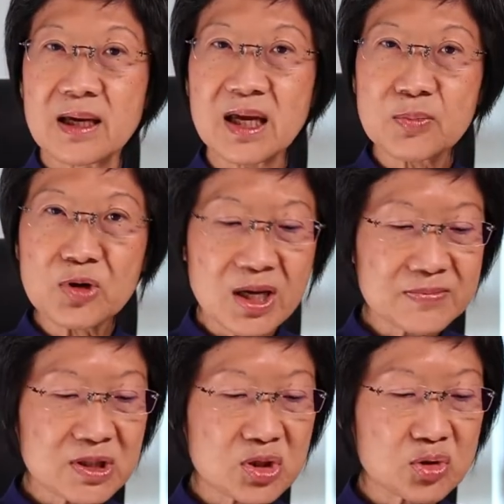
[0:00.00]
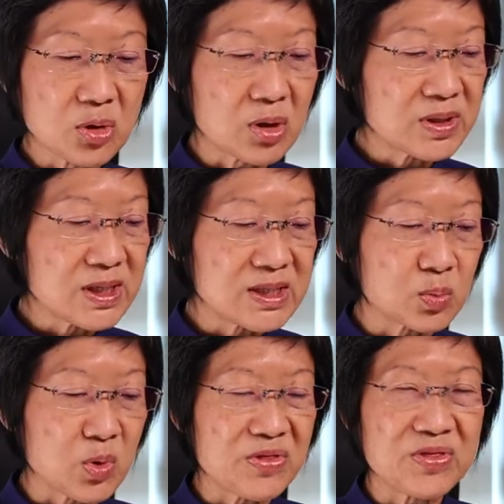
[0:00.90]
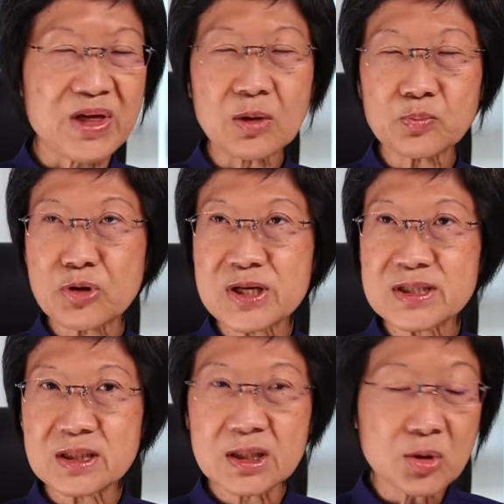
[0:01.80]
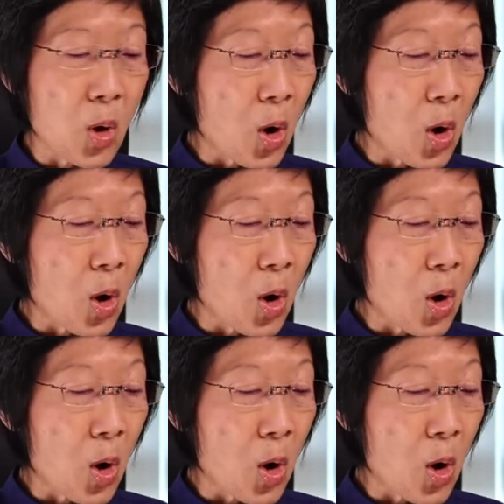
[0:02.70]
Abraham's story is without precedent